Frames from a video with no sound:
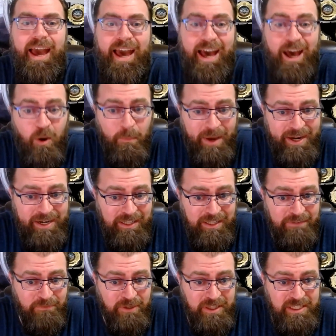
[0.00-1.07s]
How am I
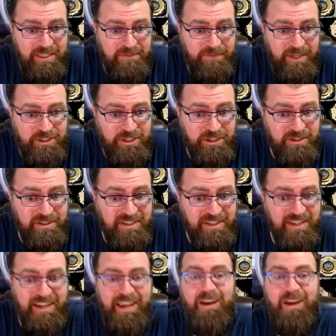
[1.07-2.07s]
delivering these features?